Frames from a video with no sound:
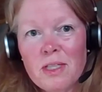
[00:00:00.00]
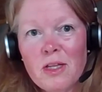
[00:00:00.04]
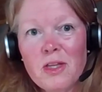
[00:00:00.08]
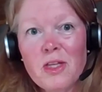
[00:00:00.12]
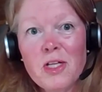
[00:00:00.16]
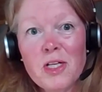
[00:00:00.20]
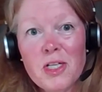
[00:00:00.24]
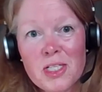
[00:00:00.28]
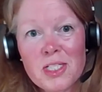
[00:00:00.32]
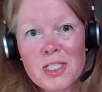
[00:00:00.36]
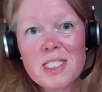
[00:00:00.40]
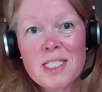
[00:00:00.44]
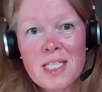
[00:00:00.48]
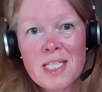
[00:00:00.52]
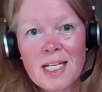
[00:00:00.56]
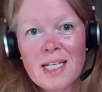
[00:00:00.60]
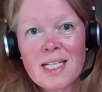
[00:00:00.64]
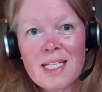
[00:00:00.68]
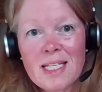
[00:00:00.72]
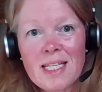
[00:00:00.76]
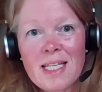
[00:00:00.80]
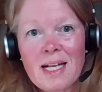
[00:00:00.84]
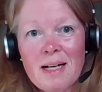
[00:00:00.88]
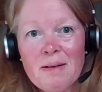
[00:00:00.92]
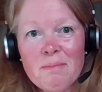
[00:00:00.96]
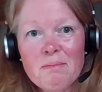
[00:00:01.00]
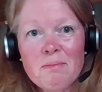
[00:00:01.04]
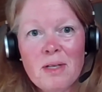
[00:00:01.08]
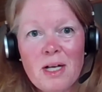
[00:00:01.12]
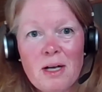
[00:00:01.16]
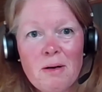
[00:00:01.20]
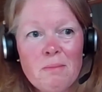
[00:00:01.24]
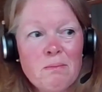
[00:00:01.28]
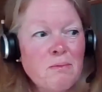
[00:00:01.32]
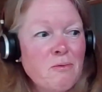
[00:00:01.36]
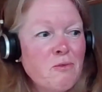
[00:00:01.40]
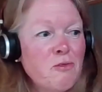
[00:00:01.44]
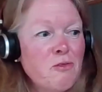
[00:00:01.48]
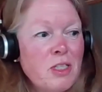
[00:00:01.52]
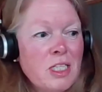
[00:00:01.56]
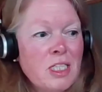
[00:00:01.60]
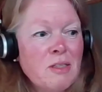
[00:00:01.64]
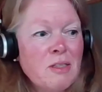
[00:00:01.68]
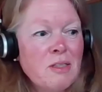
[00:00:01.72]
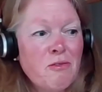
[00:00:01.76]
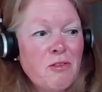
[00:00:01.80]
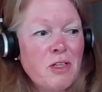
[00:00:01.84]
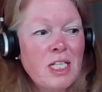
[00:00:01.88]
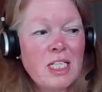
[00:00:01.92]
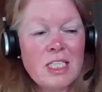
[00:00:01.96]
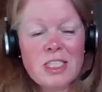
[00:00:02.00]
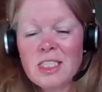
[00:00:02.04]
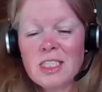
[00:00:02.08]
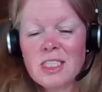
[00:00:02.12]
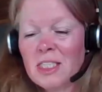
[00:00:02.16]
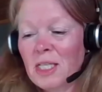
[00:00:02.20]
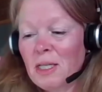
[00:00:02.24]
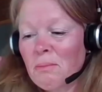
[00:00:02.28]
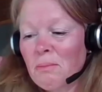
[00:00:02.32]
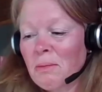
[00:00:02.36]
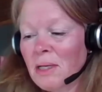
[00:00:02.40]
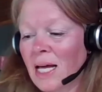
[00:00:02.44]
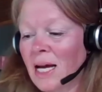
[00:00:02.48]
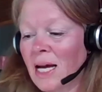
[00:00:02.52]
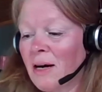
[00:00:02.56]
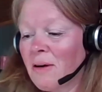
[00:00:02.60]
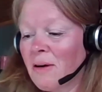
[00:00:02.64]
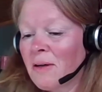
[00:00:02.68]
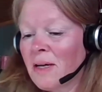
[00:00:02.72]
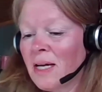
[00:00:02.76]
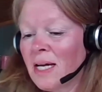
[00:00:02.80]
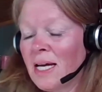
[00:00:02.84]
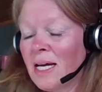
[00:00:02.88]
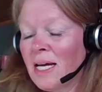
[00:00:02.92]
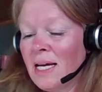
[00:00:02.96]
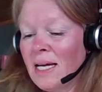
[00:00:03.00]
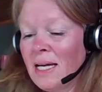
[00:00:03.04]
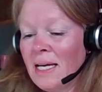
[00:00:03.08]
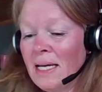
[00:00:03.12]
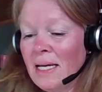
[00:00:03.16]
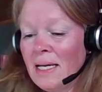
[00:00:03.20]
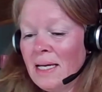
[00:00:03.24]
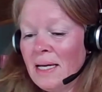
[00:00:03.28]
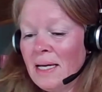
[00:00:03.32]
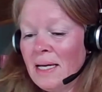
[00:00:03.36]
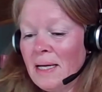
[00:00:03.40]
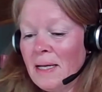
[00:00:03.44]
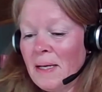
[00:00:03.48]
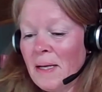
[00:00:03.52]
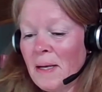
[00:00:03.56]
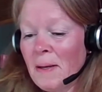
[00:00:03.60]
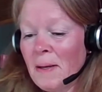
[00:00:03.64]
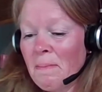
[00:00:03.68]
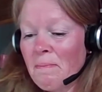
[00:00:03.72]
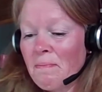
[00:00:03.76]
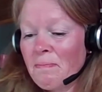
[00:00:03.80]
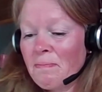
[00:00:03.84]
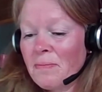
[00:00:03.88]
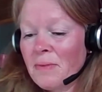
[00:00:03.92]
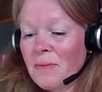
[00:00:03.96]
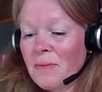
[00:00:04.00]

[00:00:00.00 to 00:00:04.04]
third study that I'm finishing up now. And